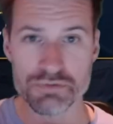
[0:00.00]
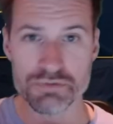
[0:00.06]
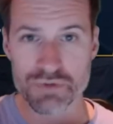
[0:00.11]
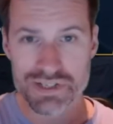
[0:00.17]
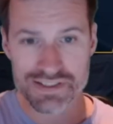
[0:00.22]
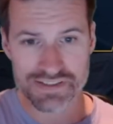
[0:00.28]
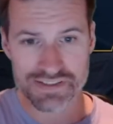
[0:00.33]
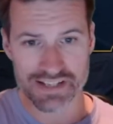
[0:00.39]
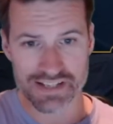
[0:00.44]

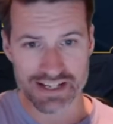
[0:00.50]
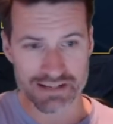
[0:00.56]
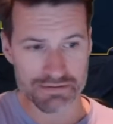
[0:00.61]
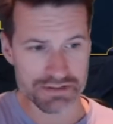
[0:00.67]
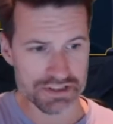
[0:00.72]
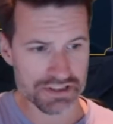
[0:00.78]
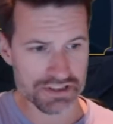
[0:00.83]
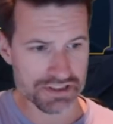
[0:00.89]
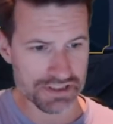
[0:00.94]
one sec, let
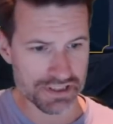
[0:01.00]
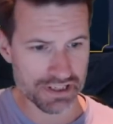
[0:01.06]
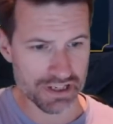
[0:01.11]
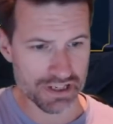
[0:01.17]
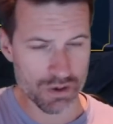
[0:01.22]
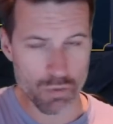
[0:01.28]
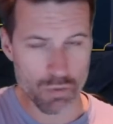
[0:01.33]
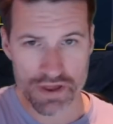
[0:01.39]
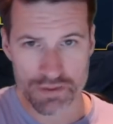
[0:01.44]
me just
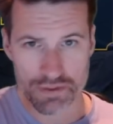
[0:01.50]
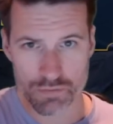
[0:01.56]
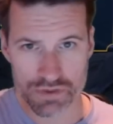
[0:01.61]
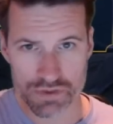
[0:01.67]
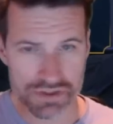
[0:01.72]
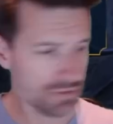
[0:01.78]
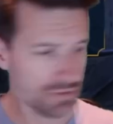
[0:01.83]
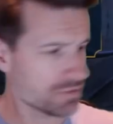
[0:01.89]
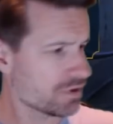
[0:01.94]
wet the
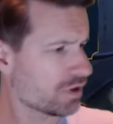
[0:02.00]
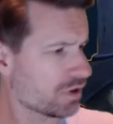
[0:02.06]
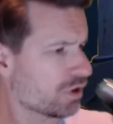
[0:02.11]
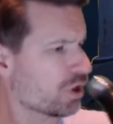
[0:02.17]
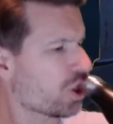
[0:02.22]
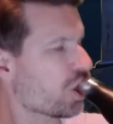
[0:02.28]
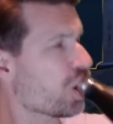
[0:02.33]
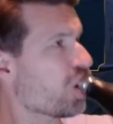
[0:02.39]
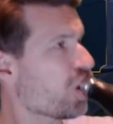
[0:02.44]
whistle.
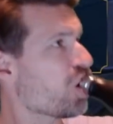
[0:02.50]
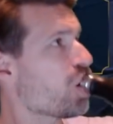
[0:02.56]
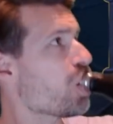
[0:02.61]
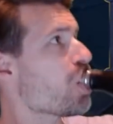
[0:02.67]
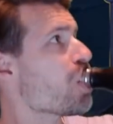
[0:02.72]
Oh.